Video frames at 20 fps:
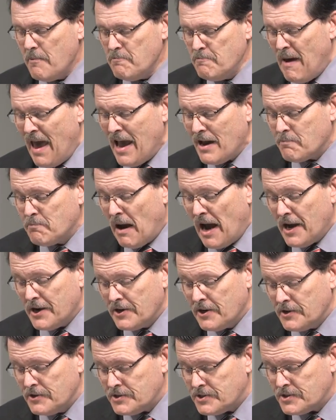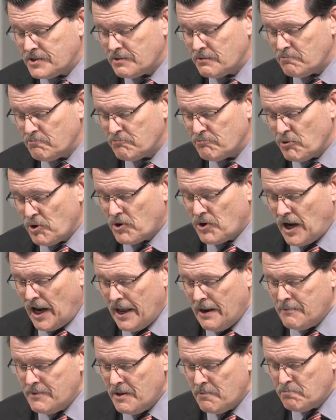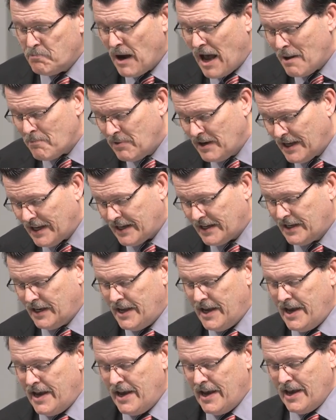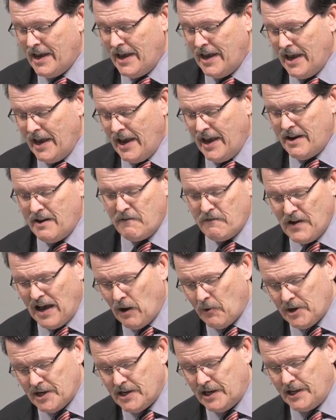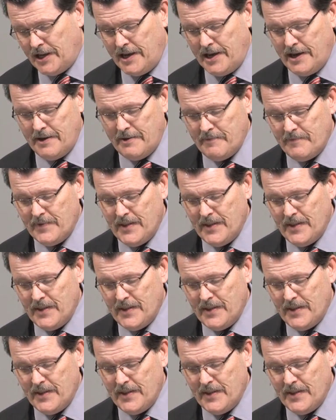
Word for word: Backbiters proclaim them publicly and avowedly.